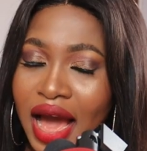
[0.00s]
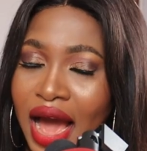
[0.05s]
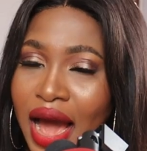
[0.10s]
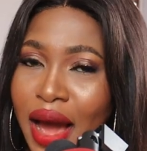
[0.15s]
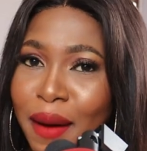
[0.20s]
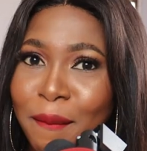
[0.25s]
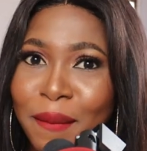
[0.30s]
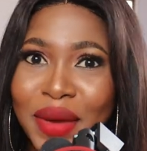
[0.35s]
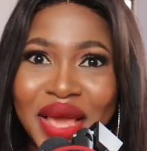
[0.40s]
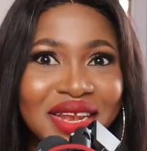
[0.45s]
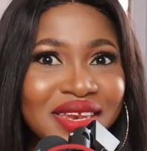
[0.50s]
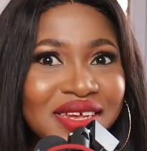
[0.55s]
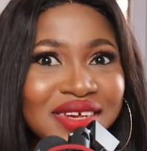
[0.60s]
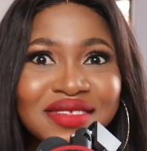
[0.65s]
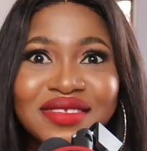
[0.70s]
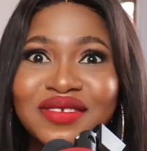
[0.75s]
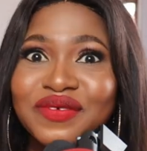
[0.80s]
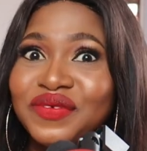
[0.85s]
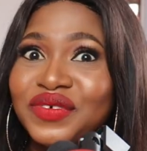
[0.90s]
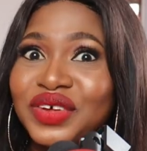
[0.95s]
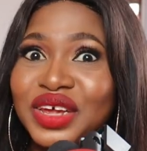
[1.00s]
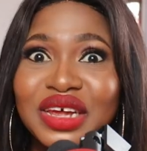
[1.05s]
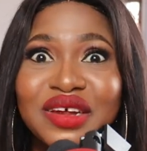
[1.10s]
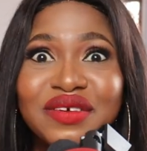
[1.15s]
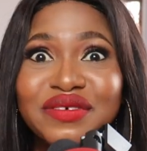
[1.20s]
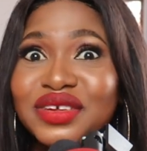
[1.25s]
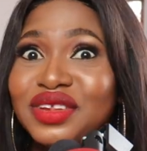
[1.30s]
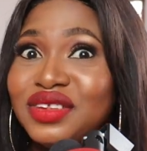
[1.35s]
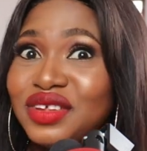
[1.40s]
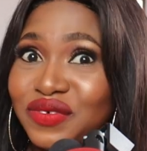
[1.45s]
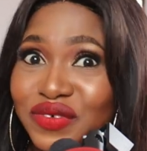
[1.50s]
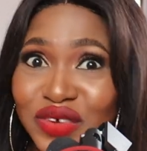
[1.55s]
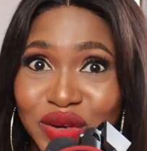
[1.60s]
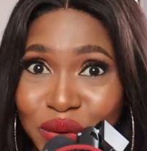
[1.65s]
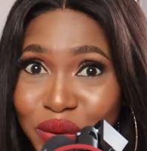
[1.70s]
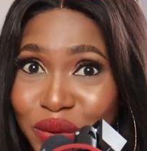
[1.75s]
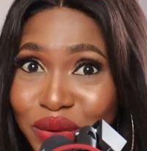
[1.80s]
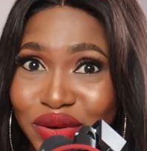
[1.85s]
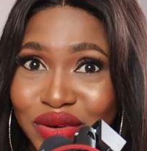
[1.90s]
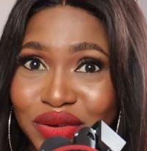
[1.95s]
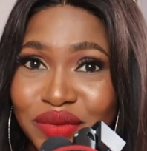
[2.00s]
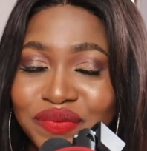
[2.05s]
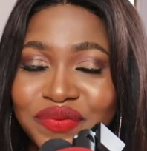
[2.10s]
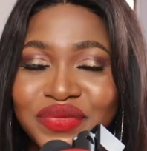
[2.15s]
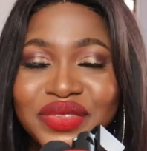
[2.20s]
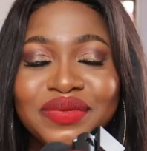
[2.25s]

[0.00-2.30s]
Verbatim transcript: and made it very difficult